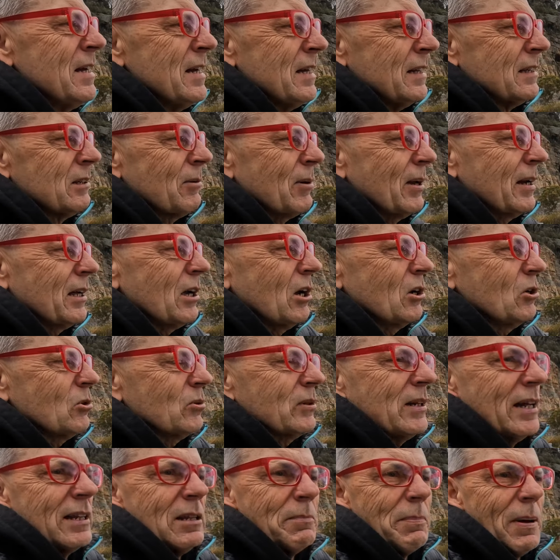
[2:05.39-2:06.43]
So we're going to go to
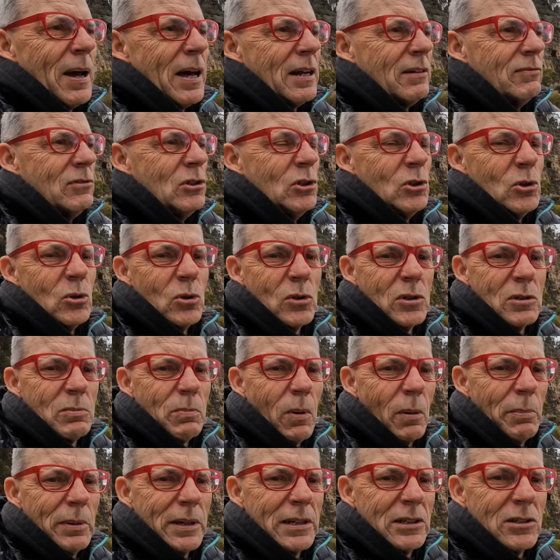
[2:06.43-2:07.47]
another part of Nunes,
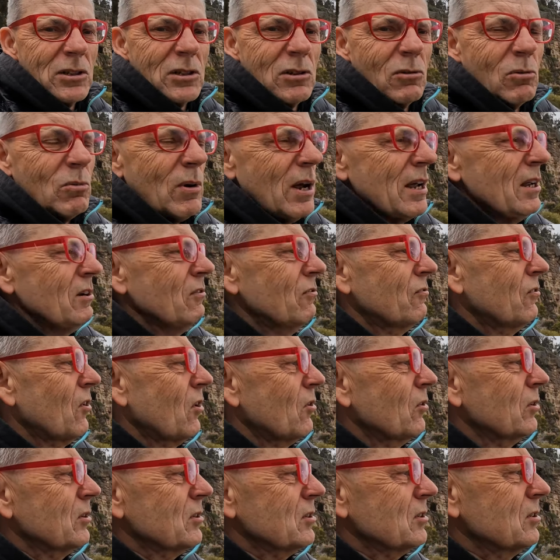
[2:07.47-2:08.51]
probably into the
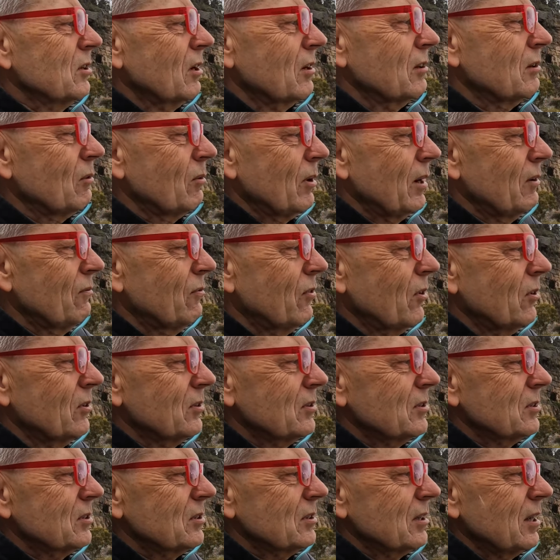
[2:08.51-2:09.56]
rainforest, not in the
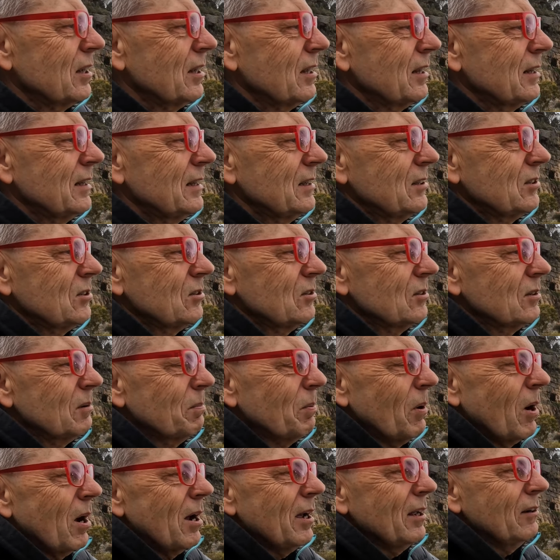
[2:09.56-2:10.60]
rainforest, into the
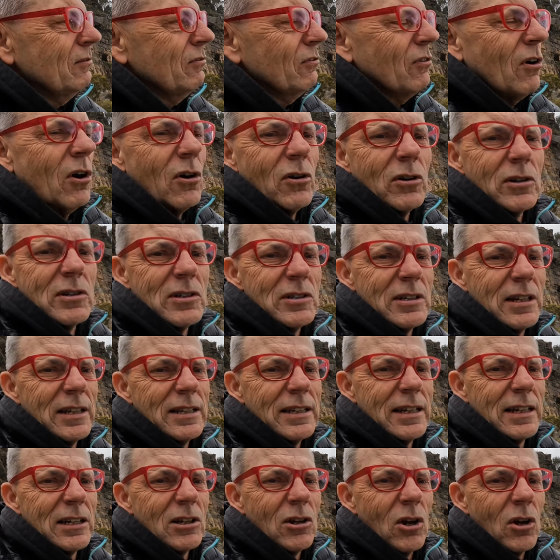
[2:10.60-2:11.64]
pine forest, and
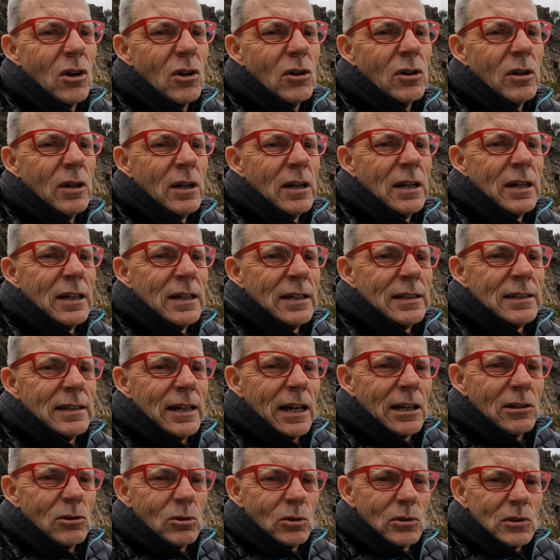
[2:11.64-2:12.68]
then go
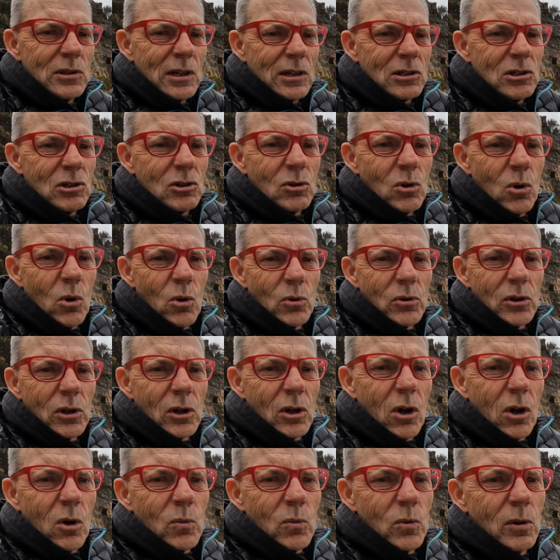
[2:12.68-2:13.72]
down to a section called the
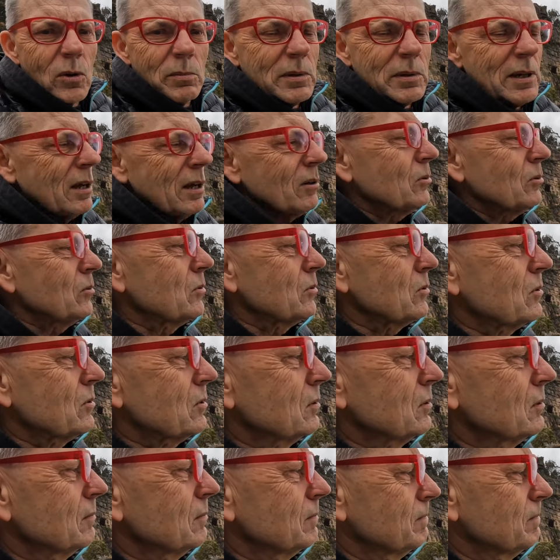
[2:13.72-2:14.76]
glowworm tunnels.